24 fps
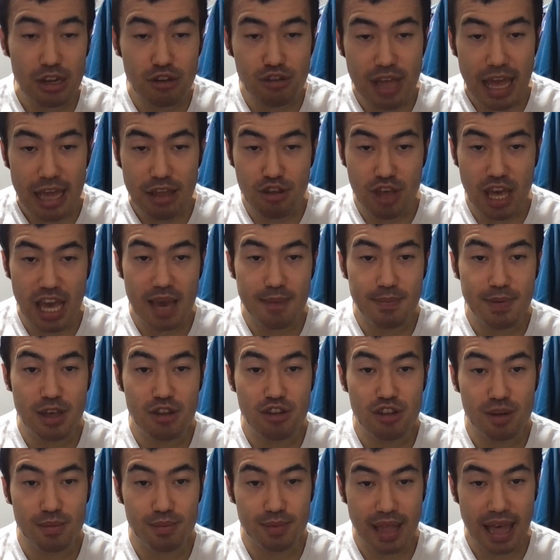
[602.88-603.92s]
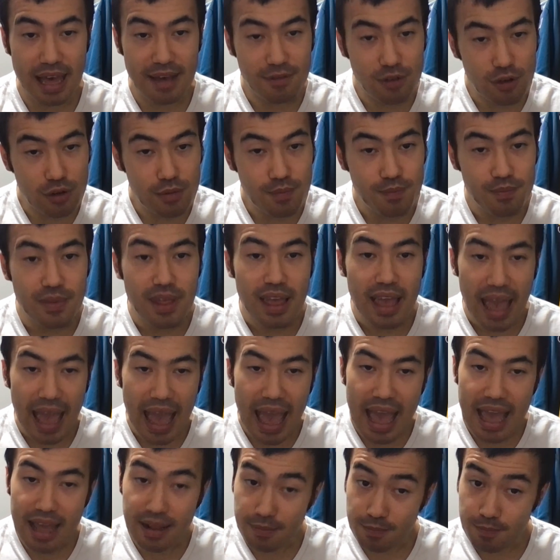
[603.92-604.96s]
that championship level,
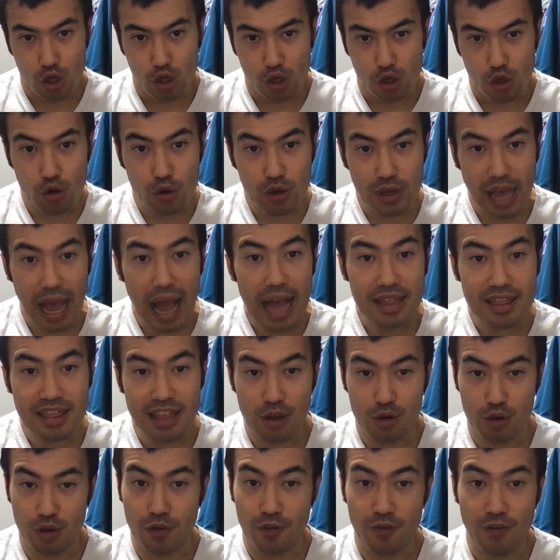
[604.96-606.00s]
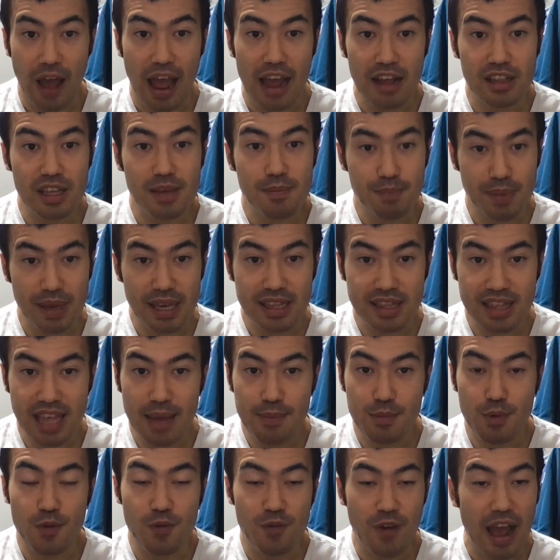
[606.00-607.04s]
and you got there. You finally beat
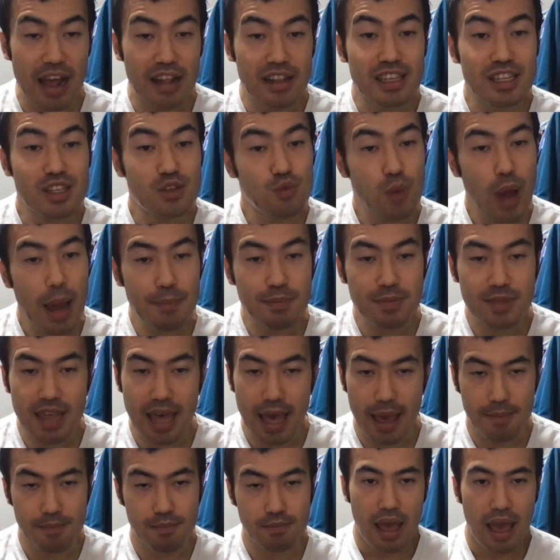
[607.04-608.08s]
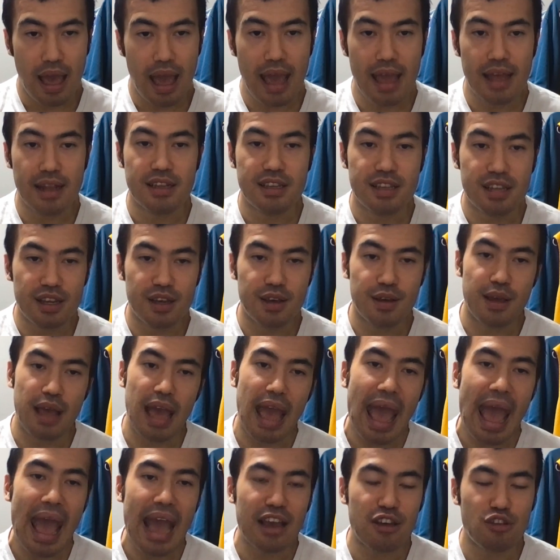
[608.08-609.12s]
them, you finally swept them. And to
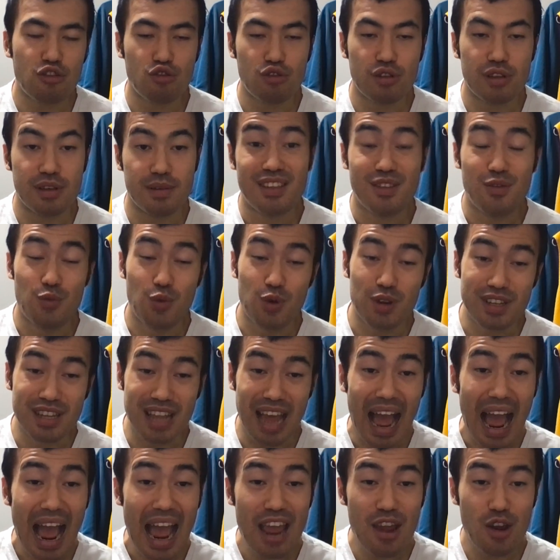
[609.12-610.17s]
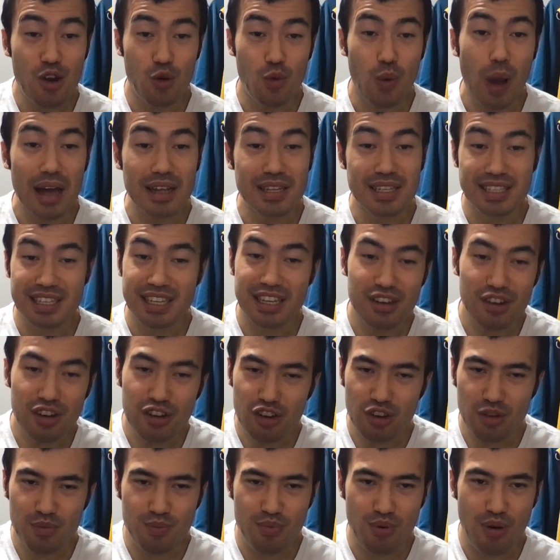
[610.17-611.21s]
actually retire while still
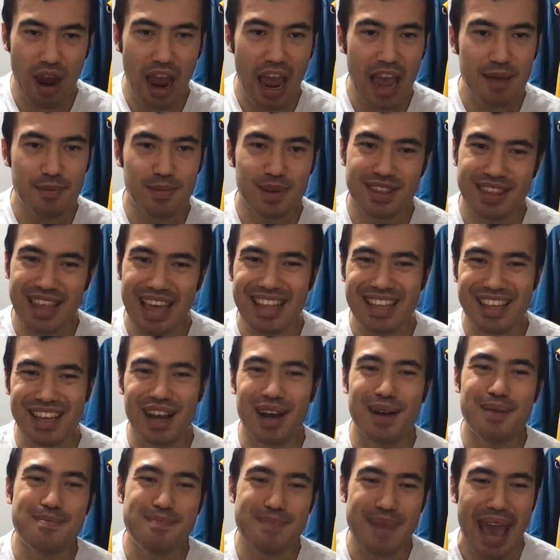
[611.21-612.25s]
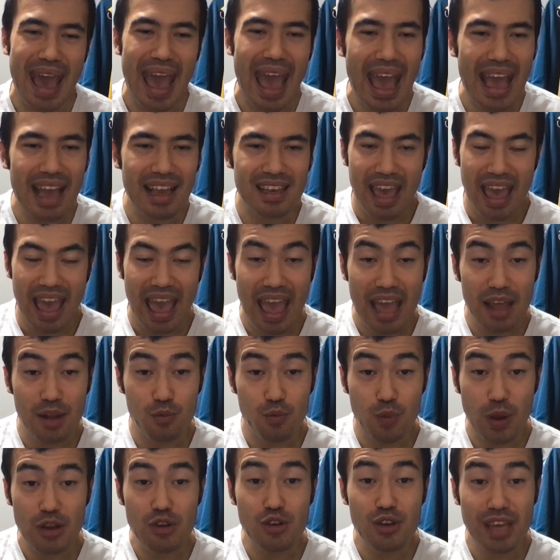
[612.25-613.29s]
in your prime, but then come back,
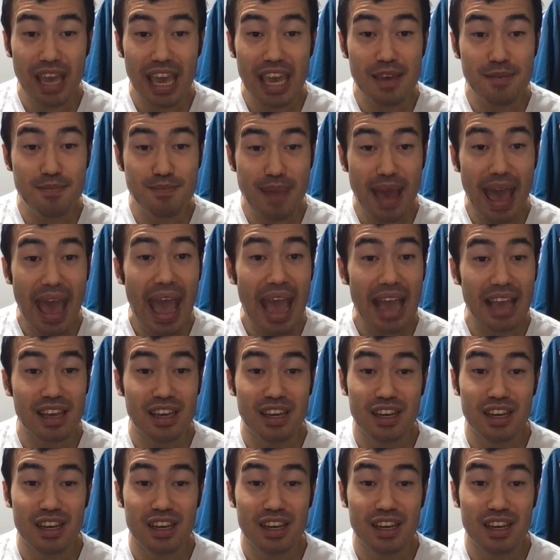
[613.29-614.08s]
and when you came back,